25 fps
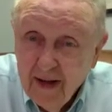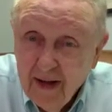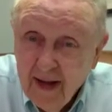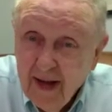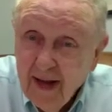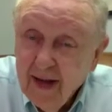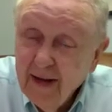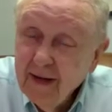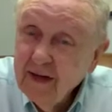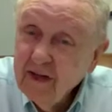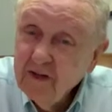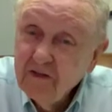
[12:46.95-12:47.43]

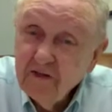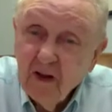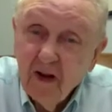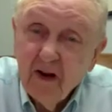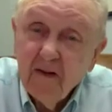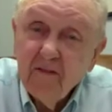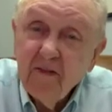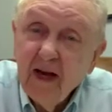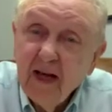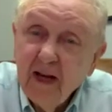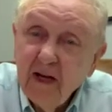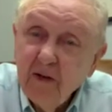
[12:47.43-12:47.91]
And instead
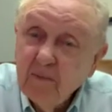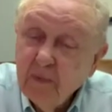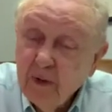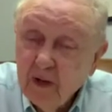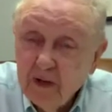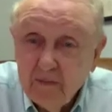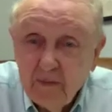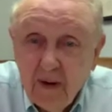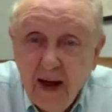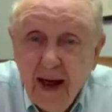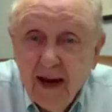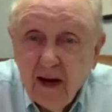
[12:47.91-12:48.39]
of hating
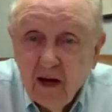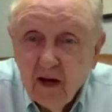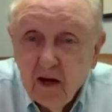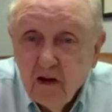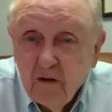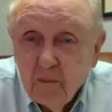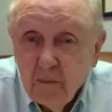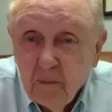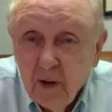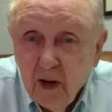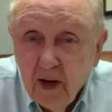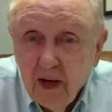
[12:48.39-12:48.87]
policemen, I
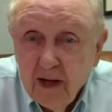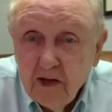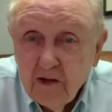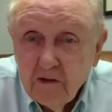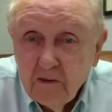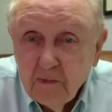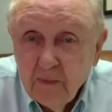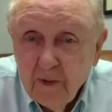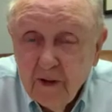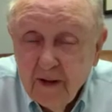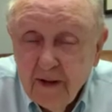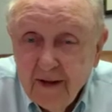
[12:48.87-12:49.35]
love
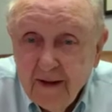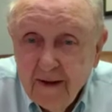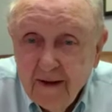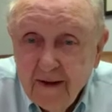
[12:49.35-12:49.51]
policemen.